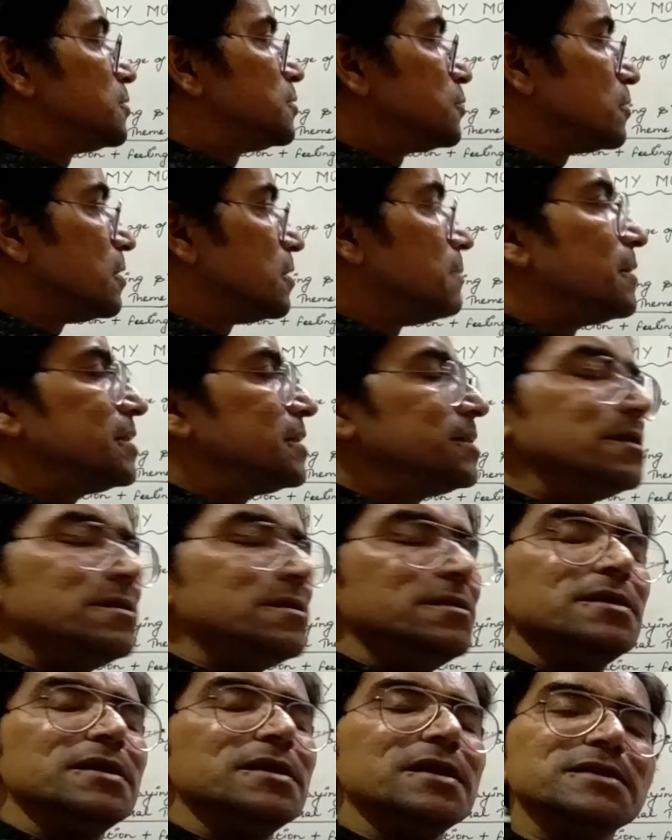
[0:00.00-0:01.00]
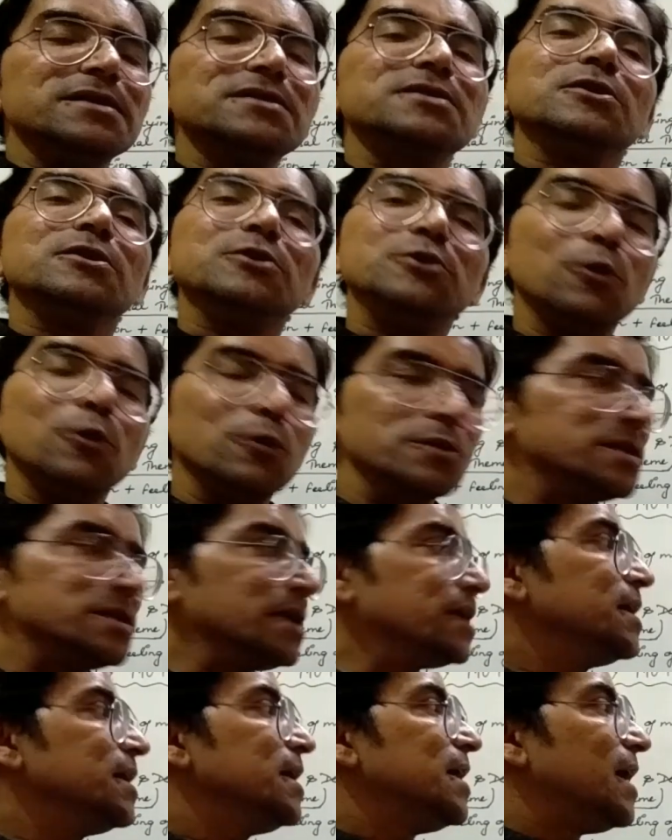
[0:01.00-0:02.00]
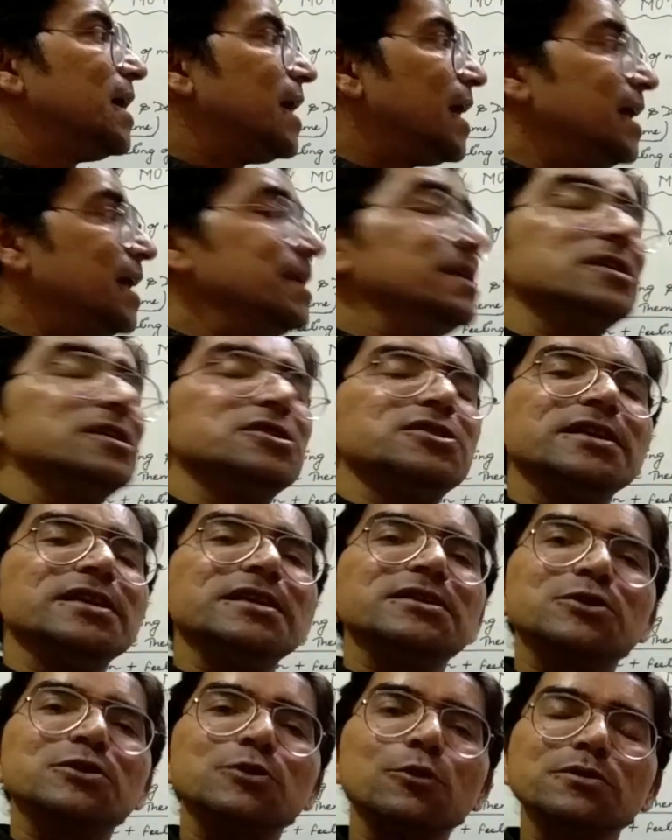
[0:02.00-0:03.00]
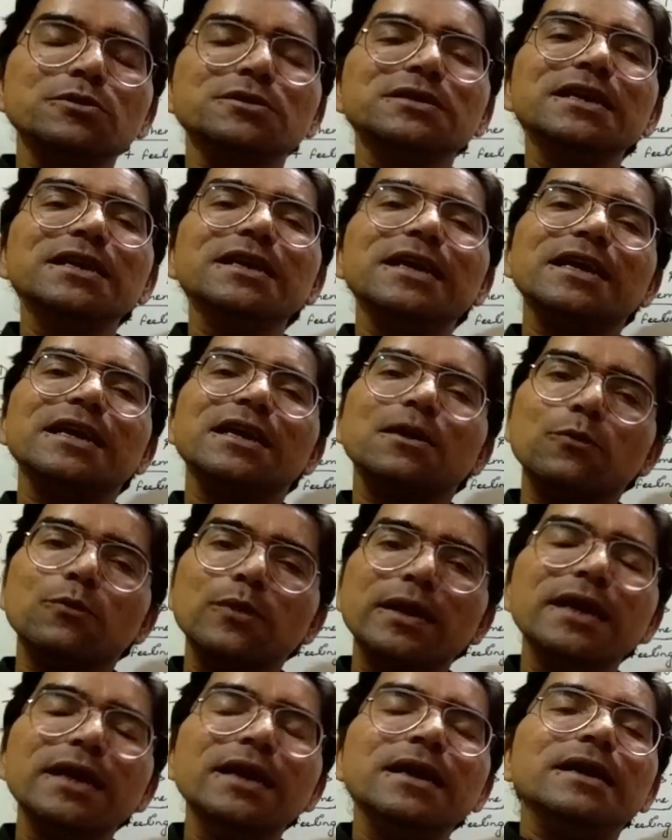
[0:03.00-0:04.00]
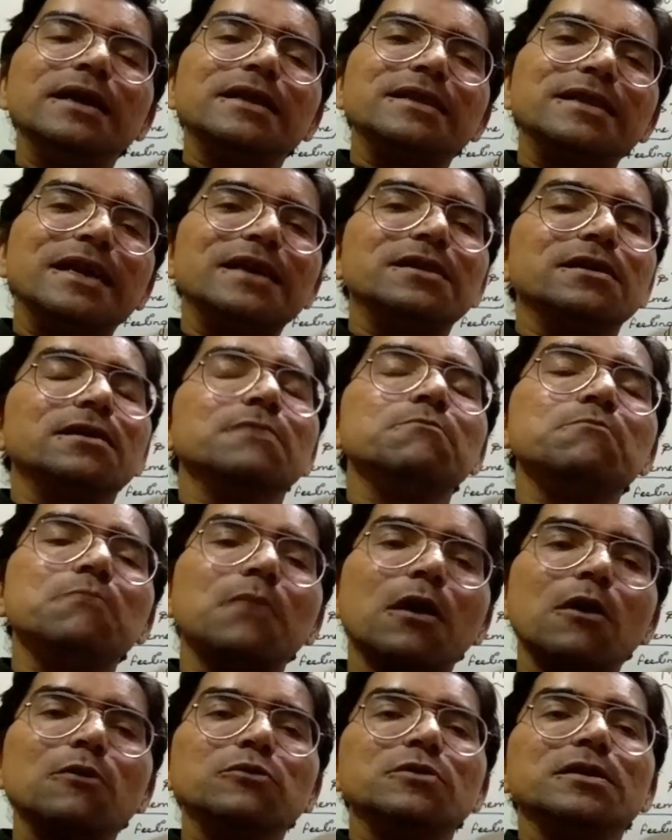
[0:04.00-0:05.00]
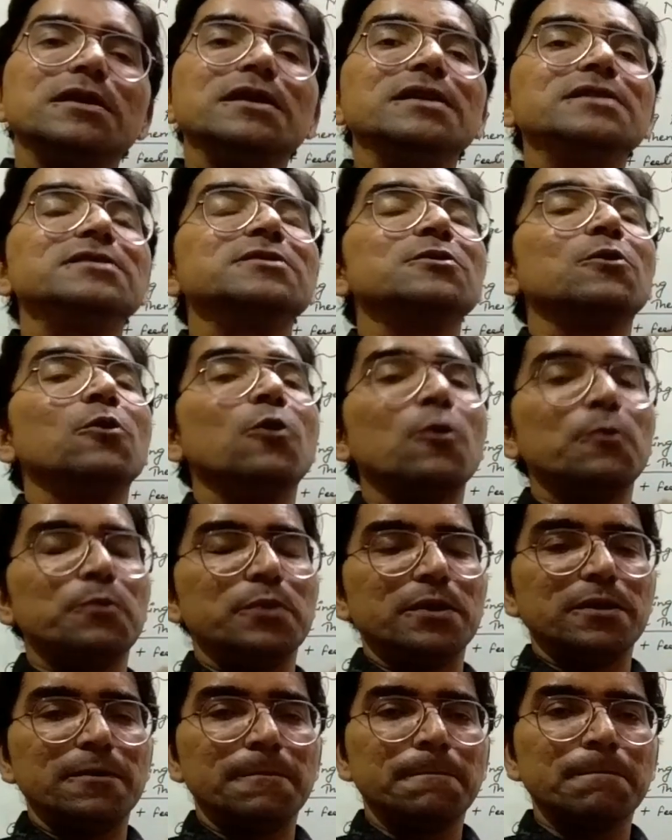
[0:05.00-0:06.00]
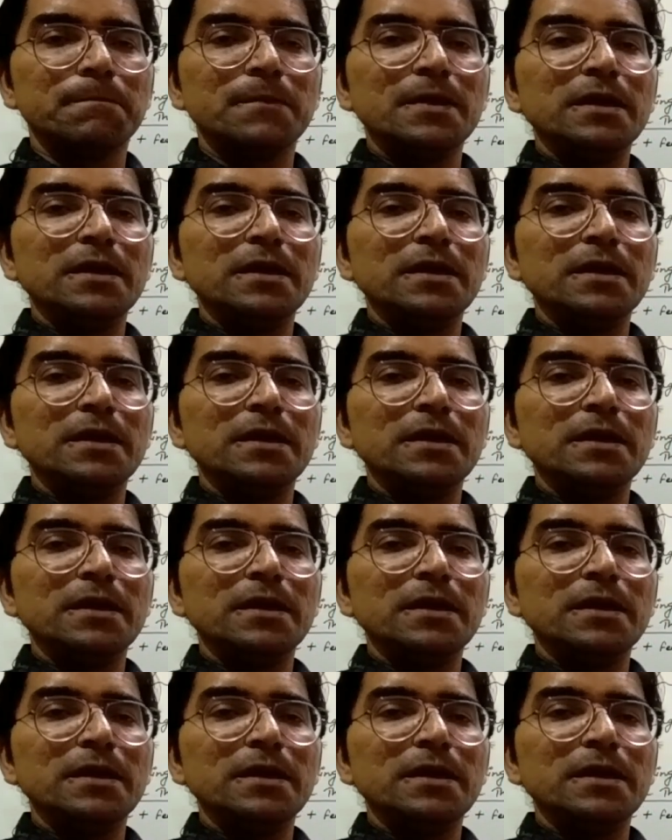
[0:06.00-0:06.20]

So the mother is dozing, and she is dozing in a way that her mouth is open.